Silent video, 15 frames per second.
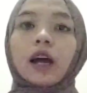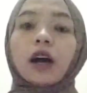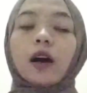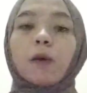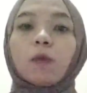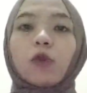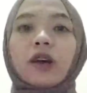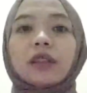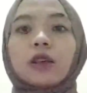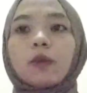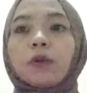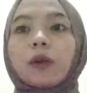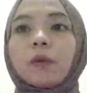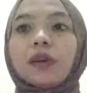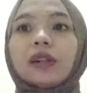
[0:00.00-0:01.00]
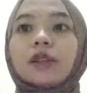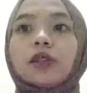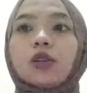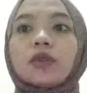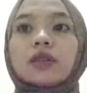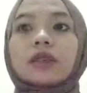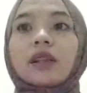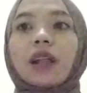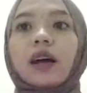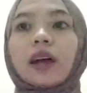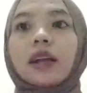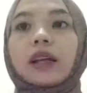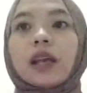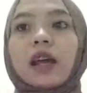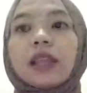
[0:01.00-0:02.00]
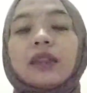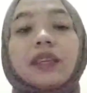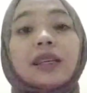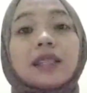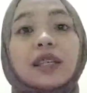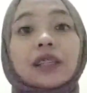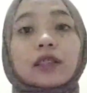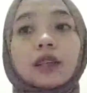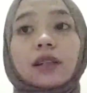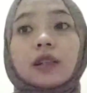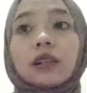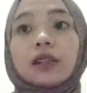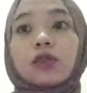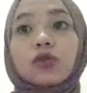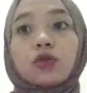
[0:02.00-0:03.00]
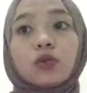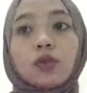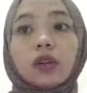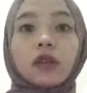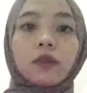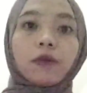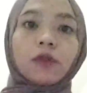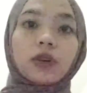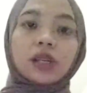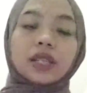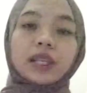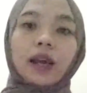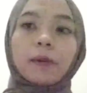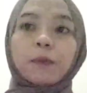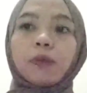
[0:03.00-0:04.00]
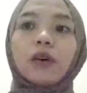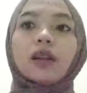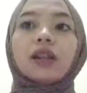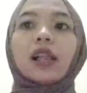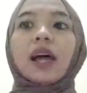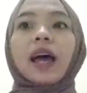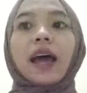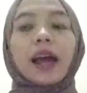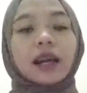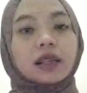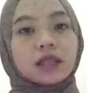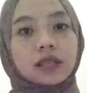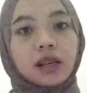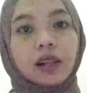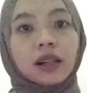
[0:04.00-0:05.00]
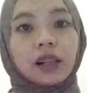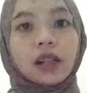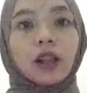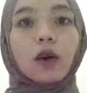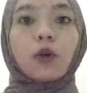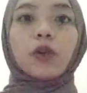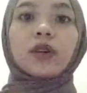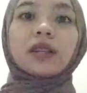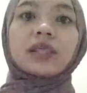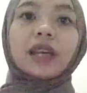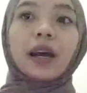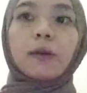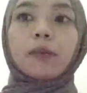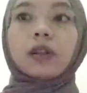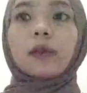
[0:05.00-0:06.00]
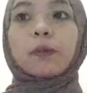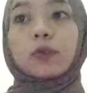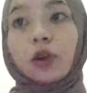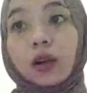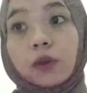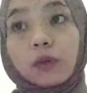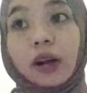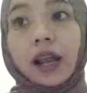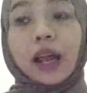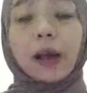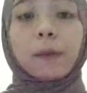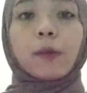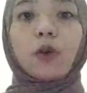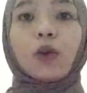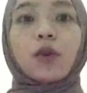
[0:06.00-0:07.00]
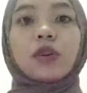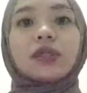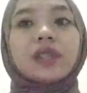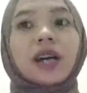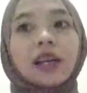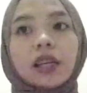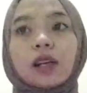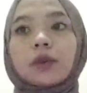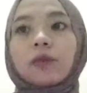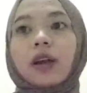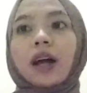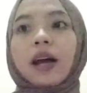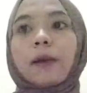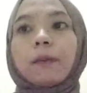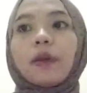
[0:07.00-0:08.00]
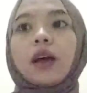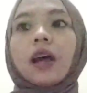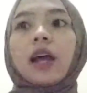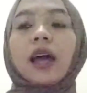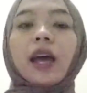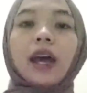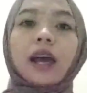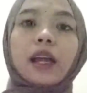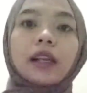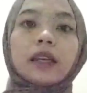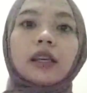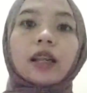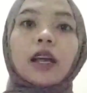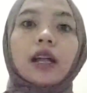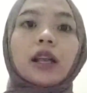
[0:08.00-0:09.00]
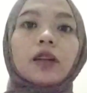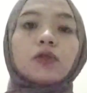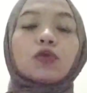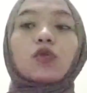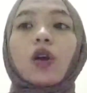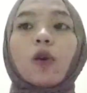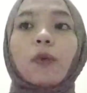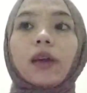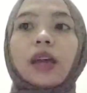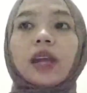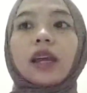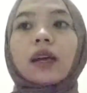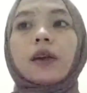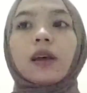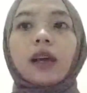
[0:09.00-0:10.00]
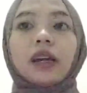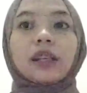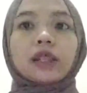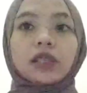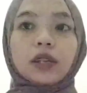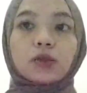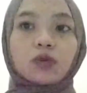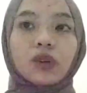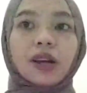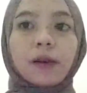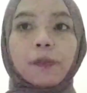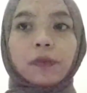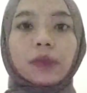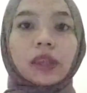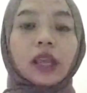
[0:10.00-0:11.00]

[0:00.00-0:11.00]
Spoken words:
whether we will use like digital tool, for example Excel or table program or diagram and drawing and etc.,